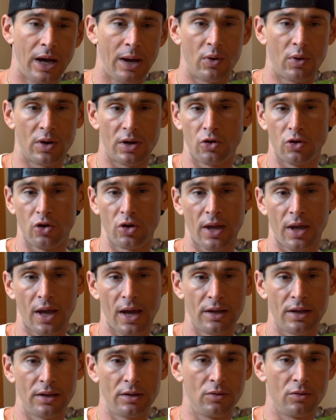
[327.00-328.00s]
I want to look
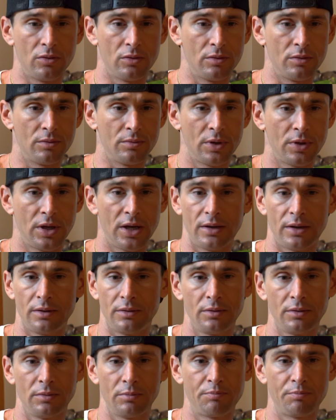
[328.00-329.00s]
at your uh,
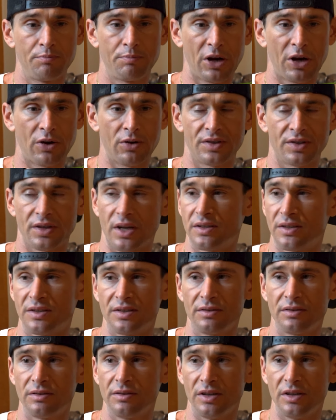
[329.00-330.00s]

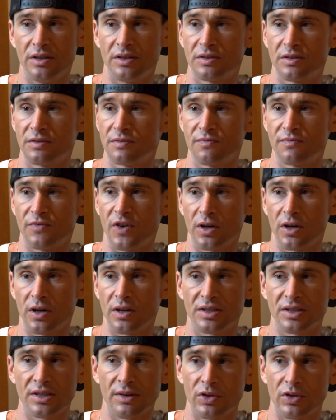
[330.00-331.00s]
parasites, yeast,
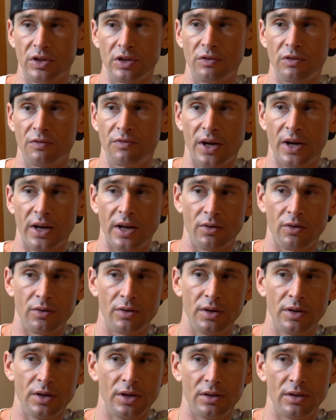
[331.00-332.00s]
fungus, everything you'd find
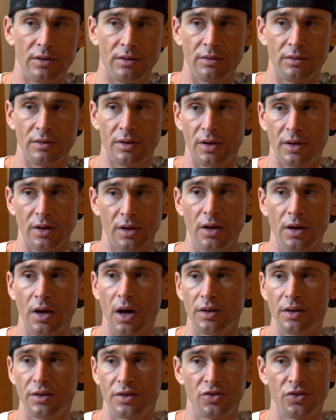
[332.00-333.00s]
out in a
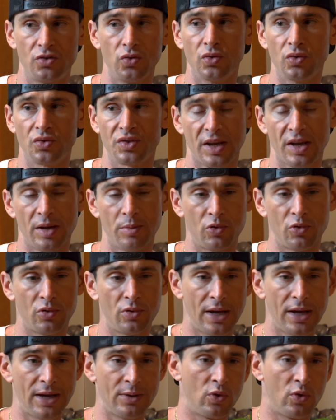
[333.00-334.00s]
gut stool
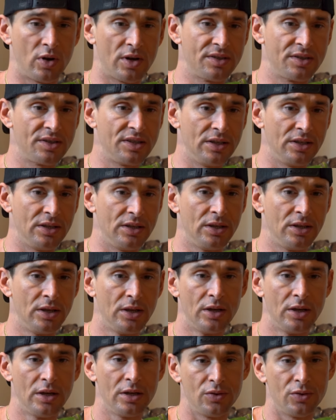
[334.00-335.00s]
sample. I'd want to see
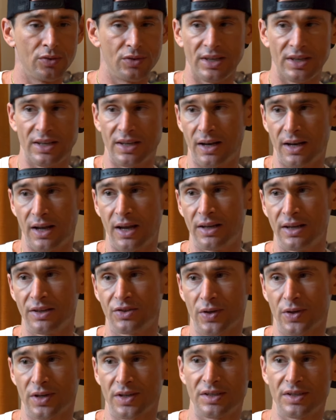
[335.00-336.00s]
your
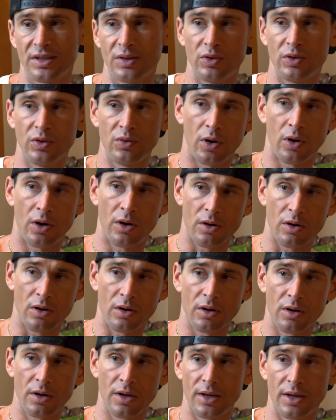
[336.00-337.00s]
DNA so I can see what you
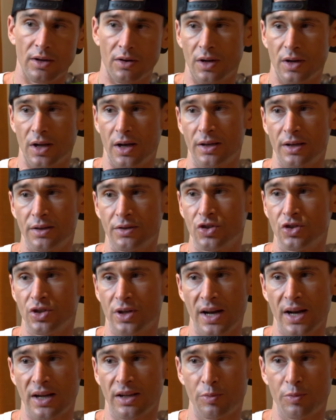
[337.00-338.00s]
are and are not
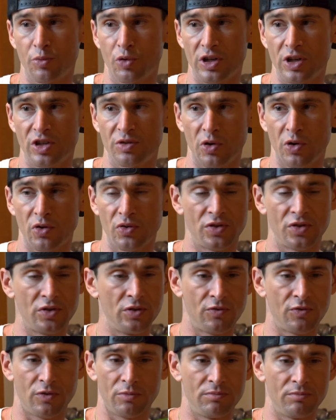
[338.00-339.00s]
genetically predisposed
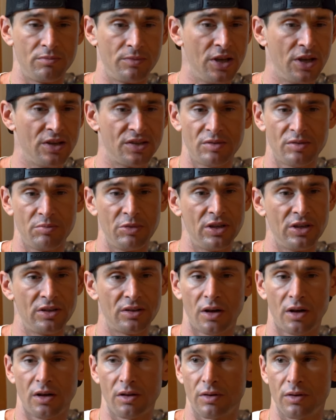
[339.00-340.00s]
to, from histamine
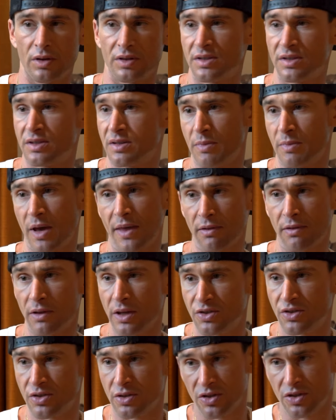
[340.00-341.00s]
intolerance to
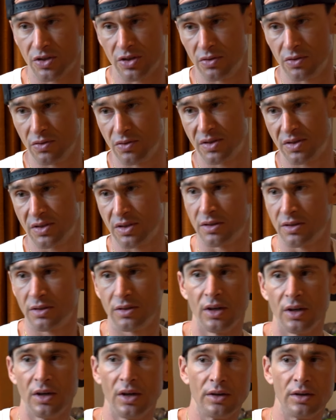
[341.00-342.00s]
methylation issues
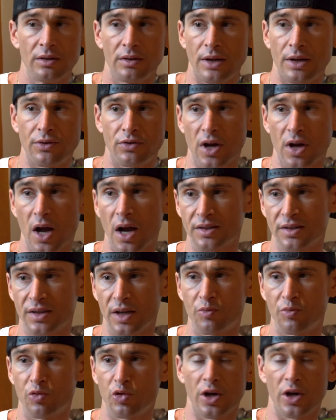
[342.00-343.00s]
to nitric
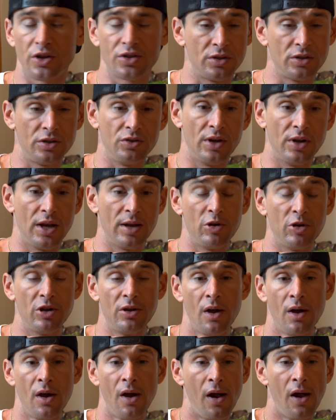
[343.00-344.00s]
oxide production, you name
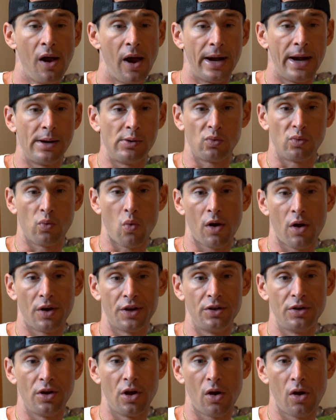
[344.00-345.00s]
it. I would
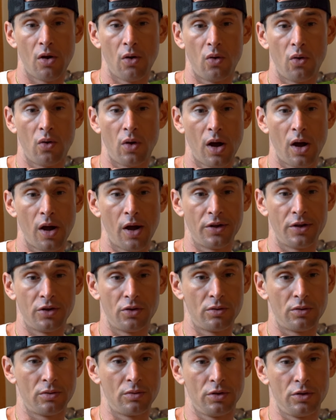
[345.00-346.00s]
want to know uh,
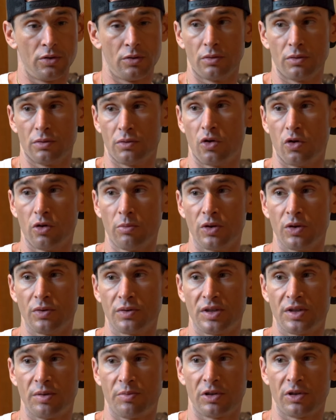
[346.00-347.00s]
your, your
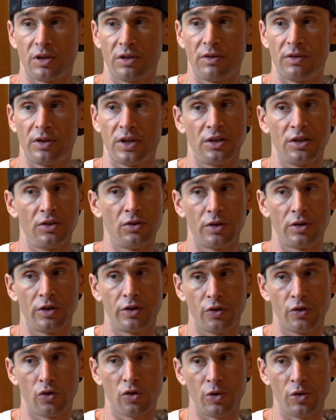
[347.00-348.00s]
hormones, typically via
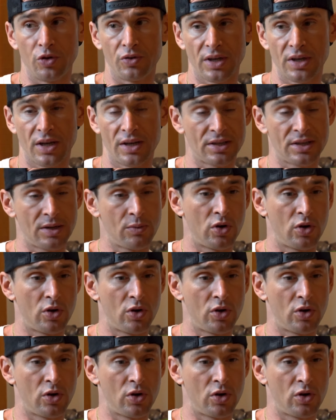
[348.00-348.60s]
urinary hormone tests.